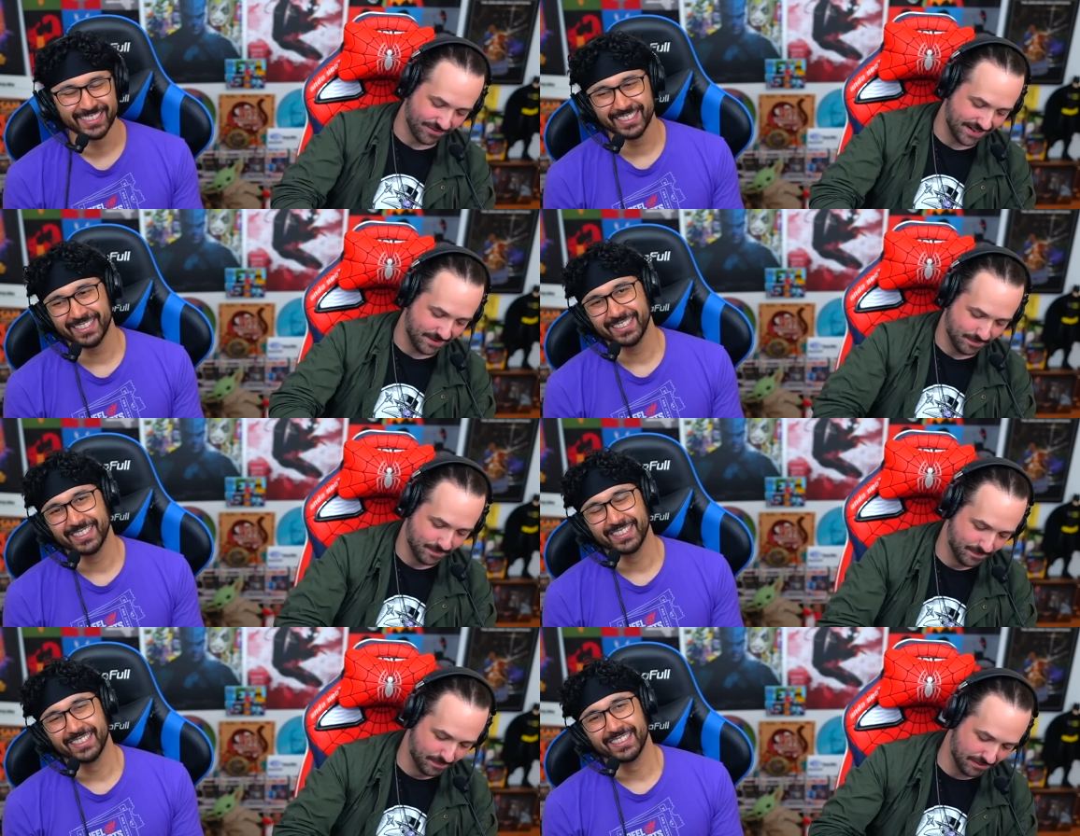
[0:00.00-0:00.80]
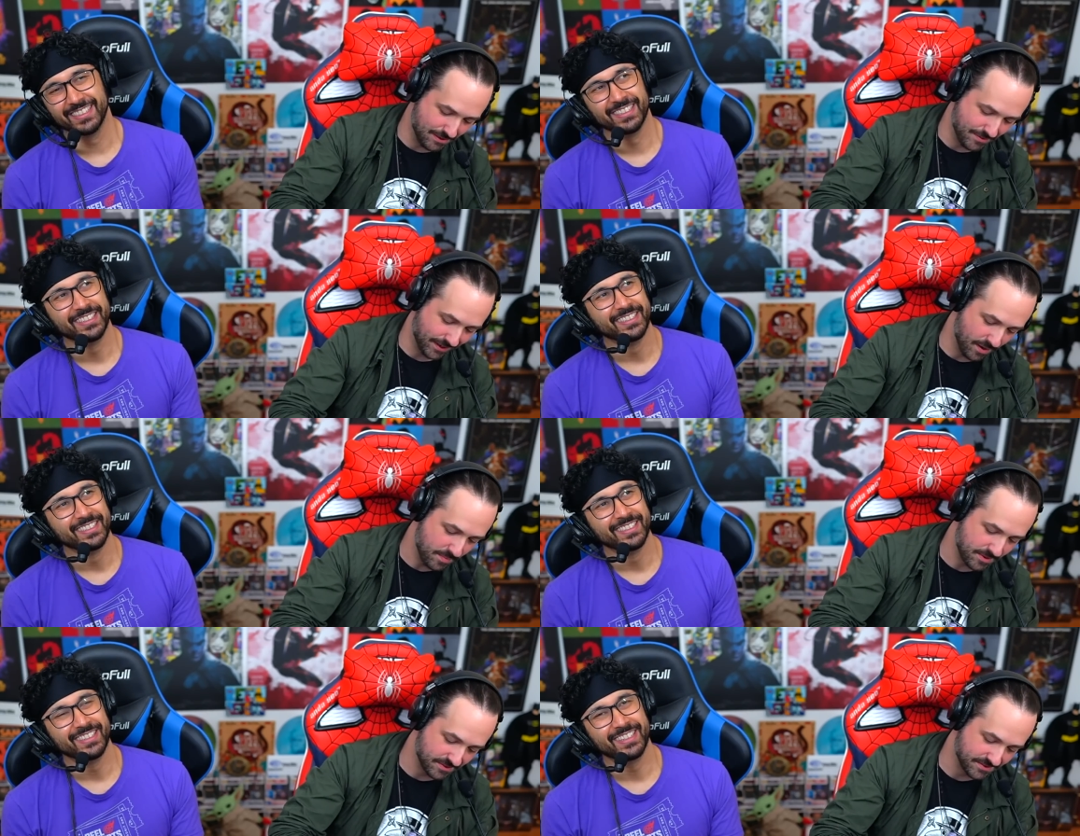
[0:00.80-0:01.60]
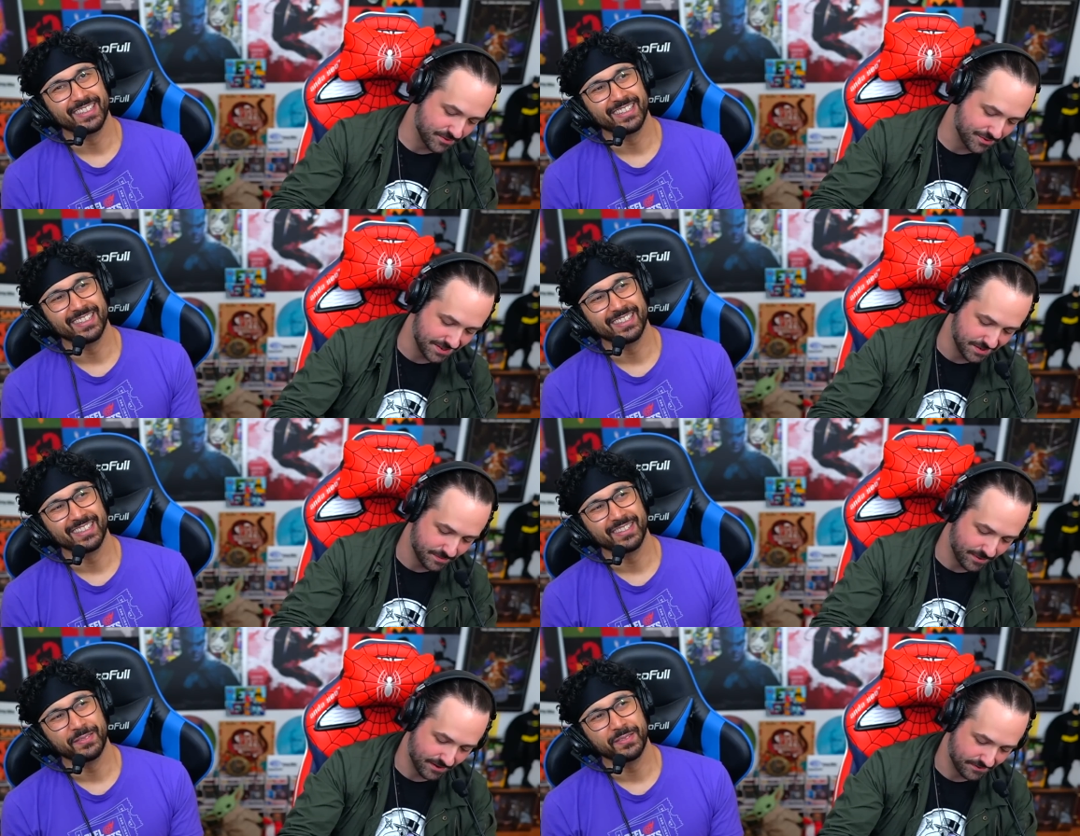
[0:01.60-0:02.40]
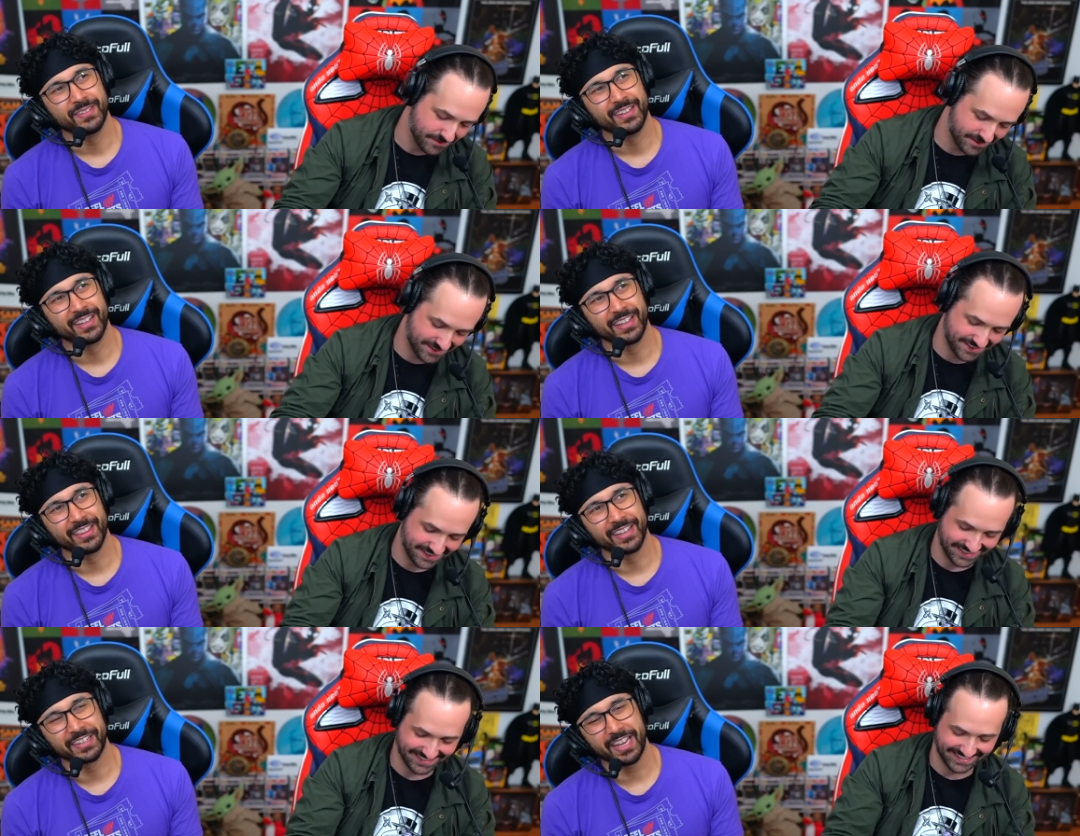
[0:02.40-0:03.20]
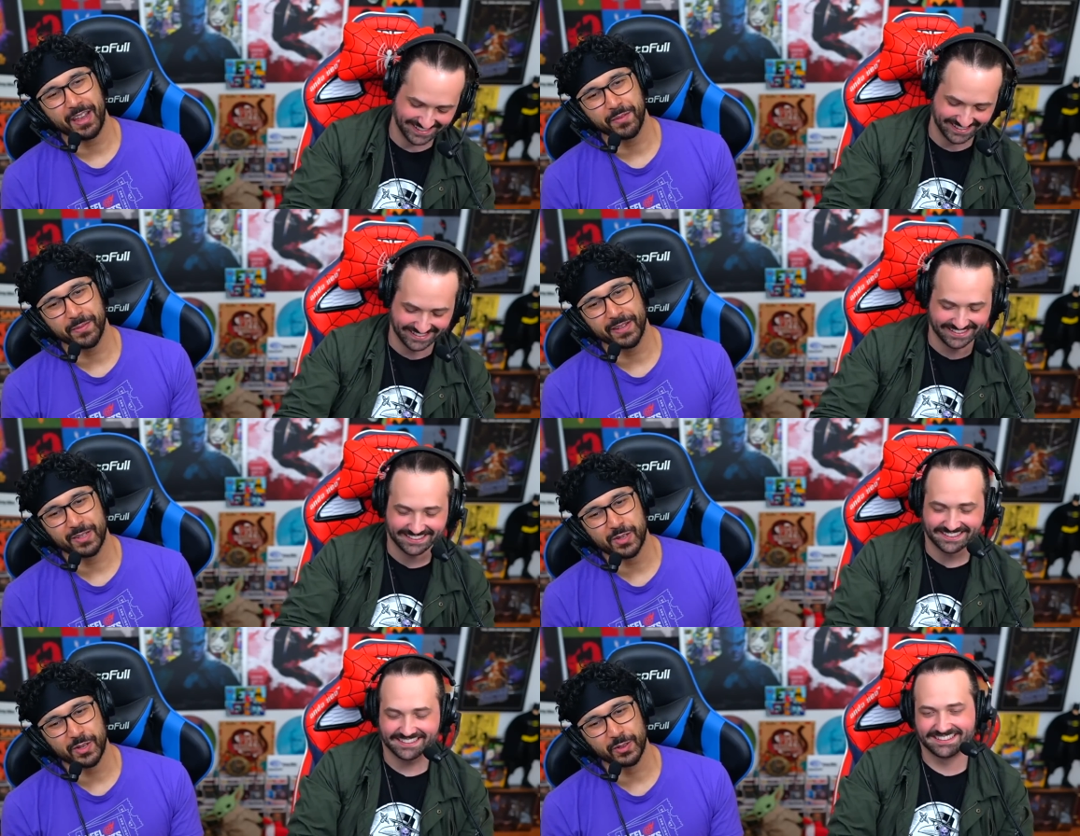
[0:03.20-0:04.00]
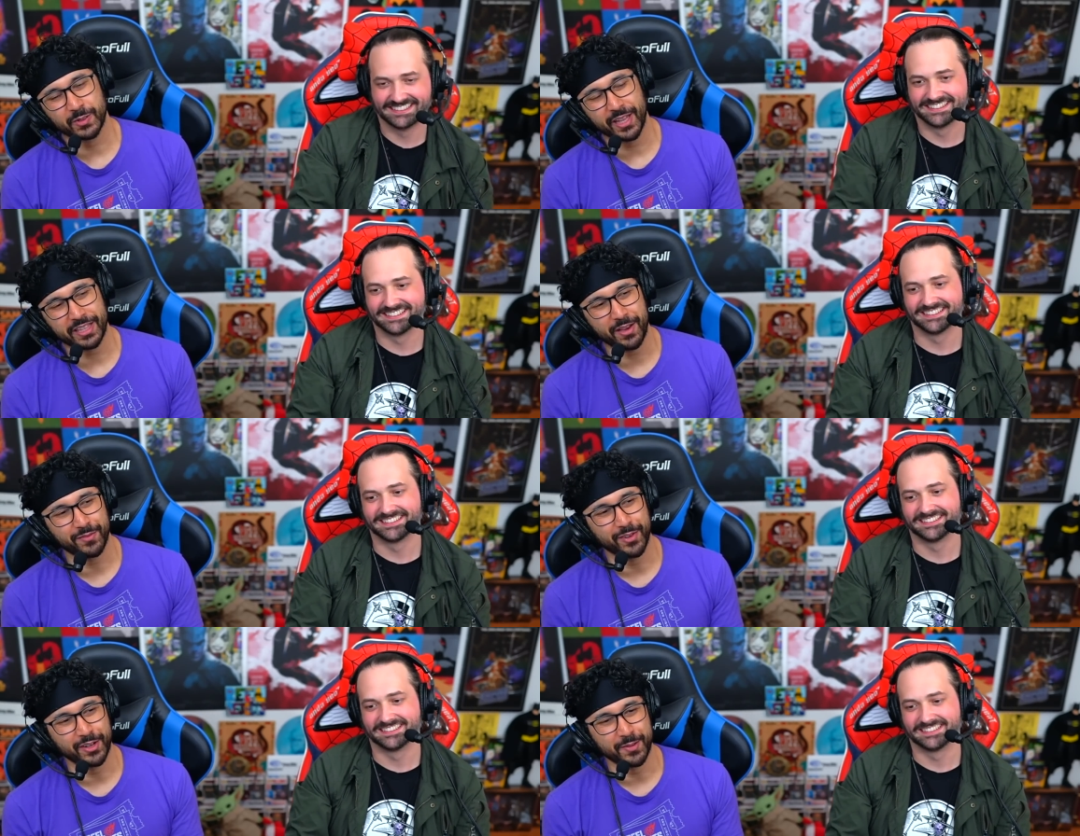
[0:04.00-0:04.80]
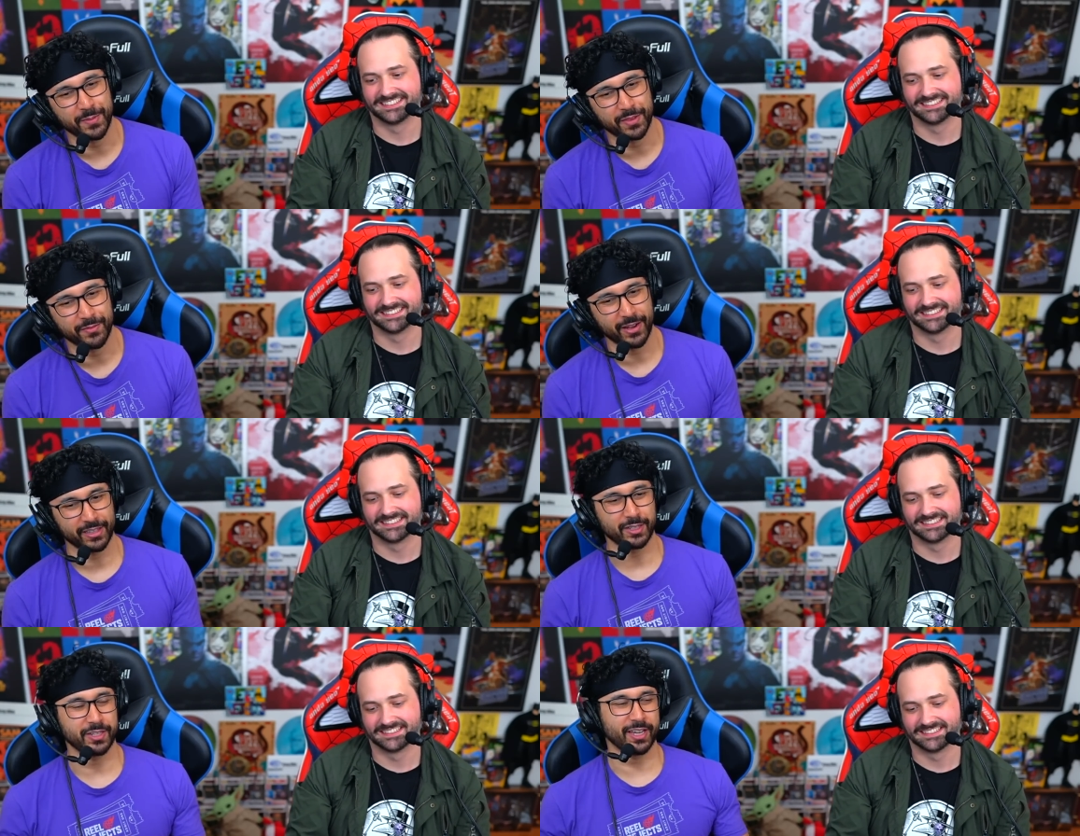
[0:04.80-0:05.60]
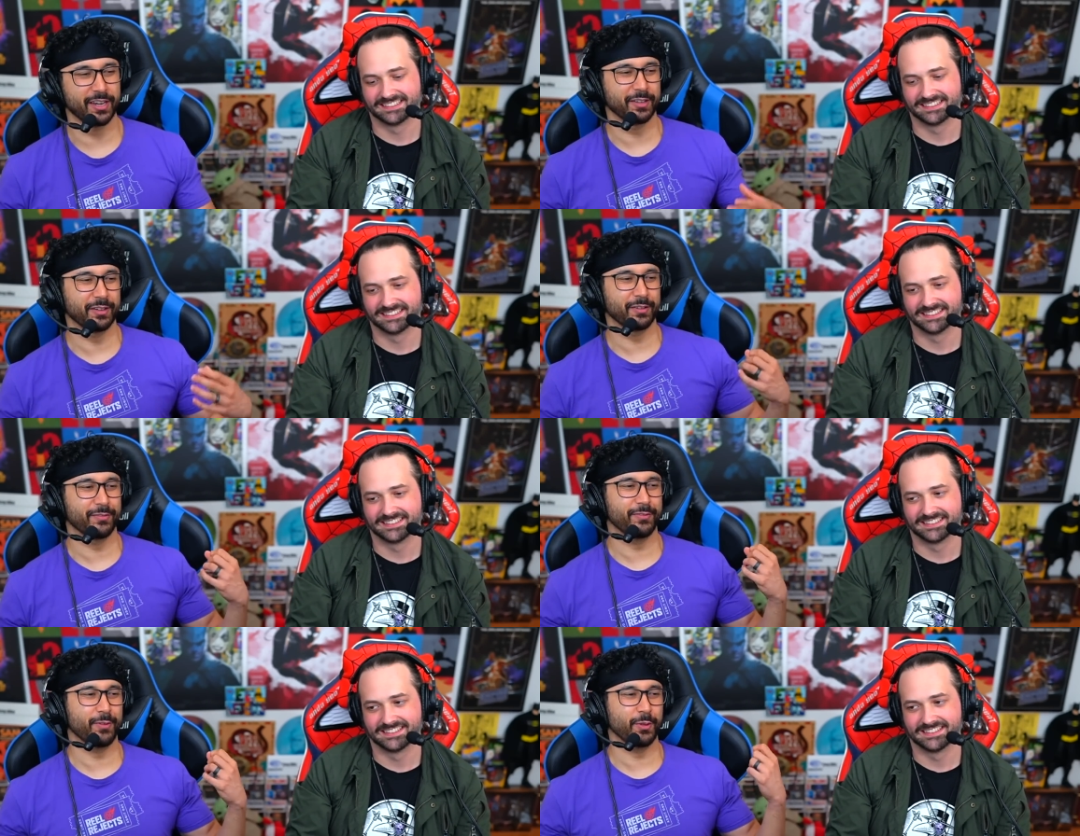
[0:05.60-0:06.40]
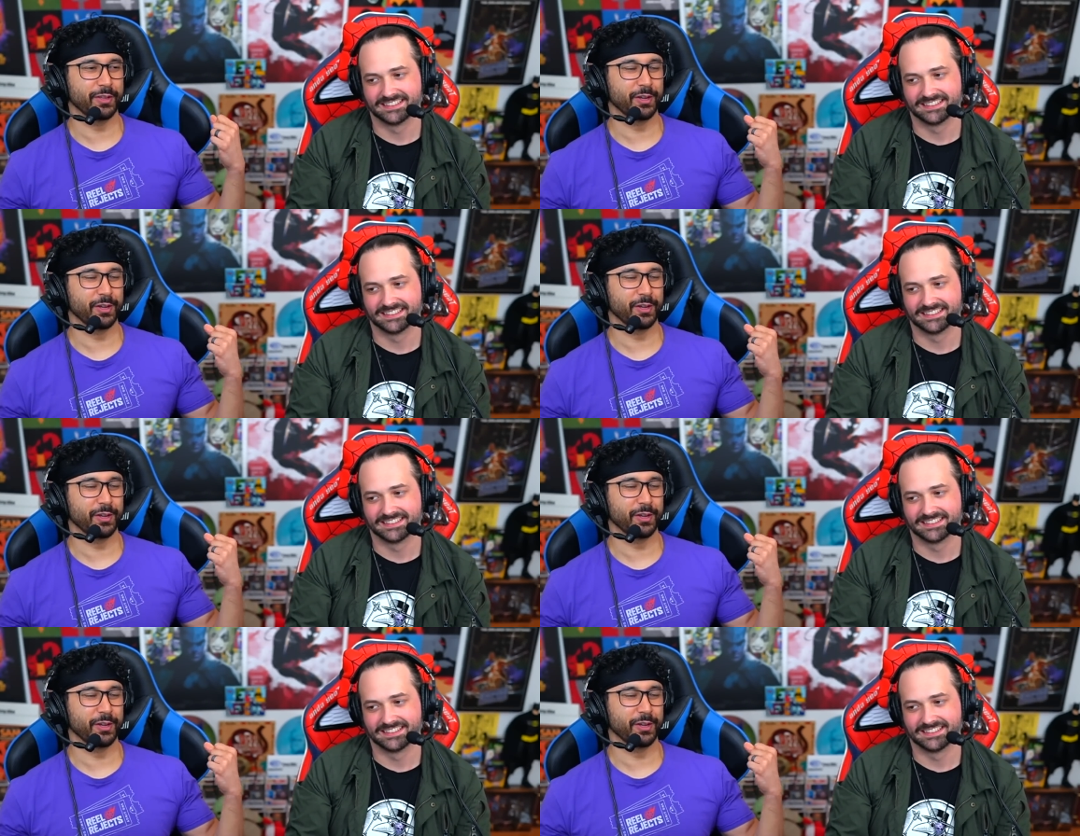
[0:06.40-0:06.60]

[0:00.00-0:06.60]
Speaker 1: V blowing up because of the cheese puffs.
Speaker 2: And like Amy being chill is not that funny, but the fact that she got to fully